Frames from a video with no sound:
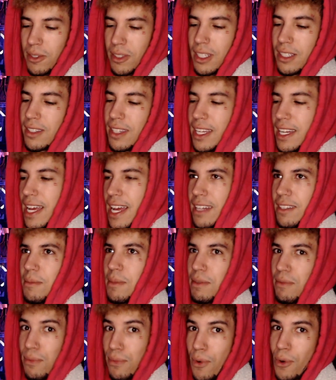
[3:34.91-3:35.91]
Since then, it hasn't
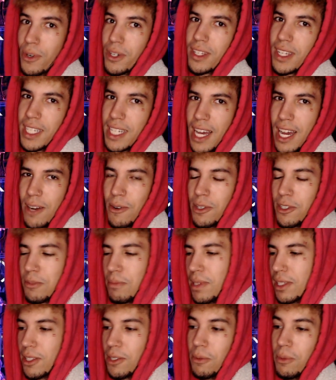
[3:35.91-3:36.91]
been 14 hours,
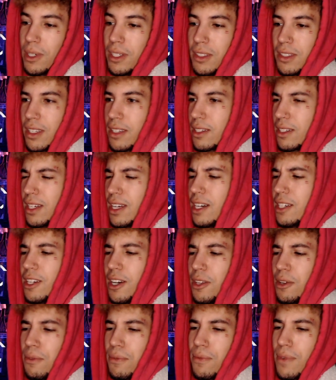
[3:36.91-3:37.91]
but there was
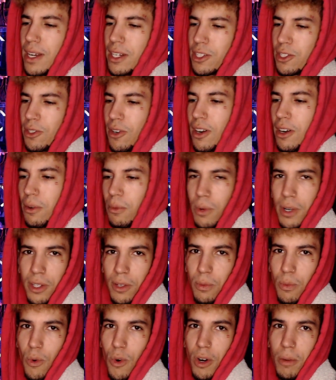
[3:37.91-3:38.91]
another fresh start where
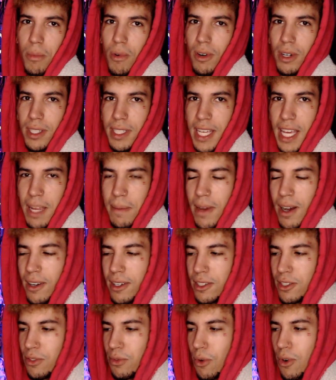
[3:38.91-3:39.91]
the Warborn came
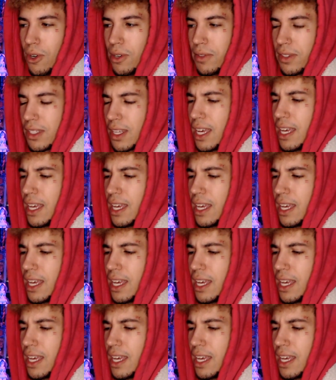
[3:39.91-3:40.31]
out in Dwarves,